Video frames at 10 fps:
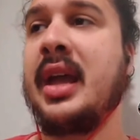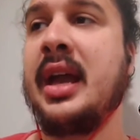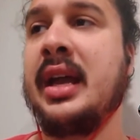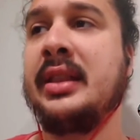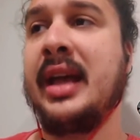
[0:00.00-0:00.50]

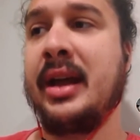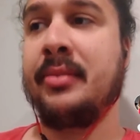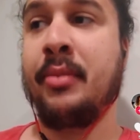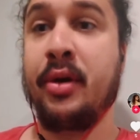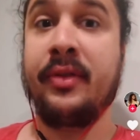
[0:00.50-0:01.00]
And
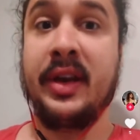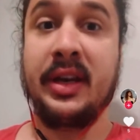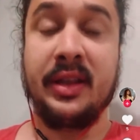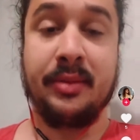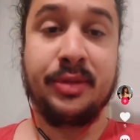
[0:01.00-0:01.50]
that
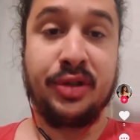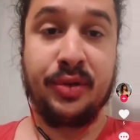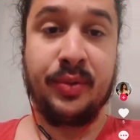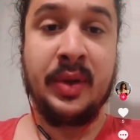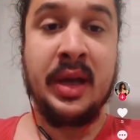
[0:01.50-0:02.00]
motivated them
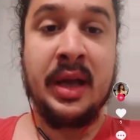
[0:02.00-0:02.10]
to